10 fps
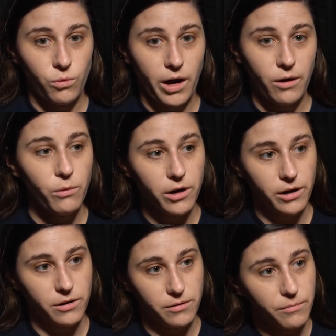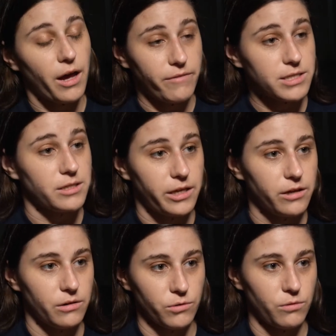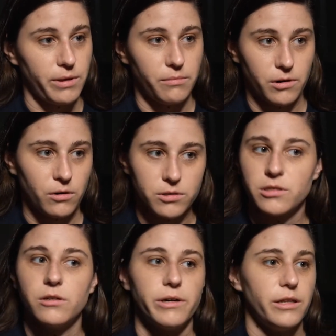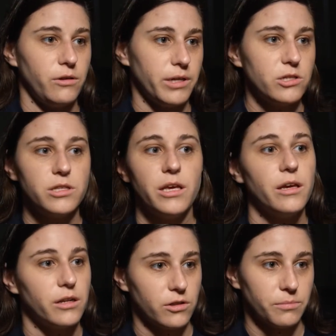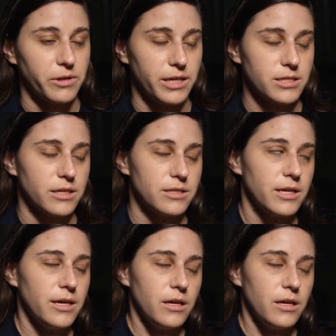I work obviously here at Ruby, but also at UHC and other places.